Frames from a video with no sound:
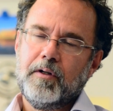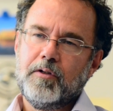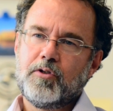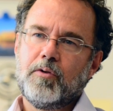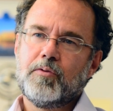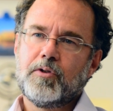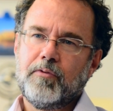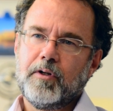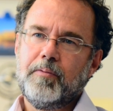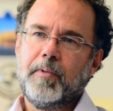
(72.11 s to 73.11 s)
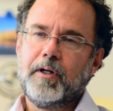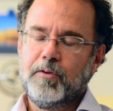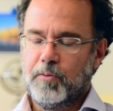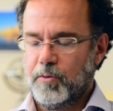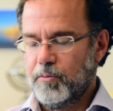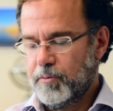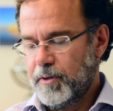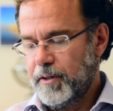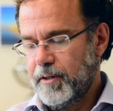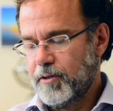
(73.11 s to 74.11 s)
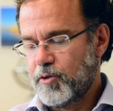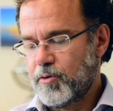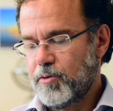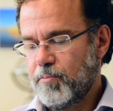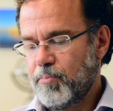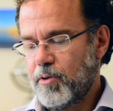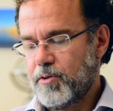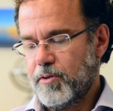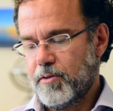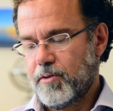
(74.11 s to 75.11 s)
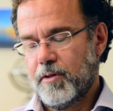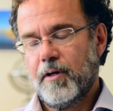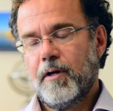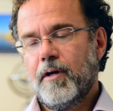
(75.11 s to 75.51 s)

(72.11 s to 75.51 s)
and so it was a very manual, tedious process.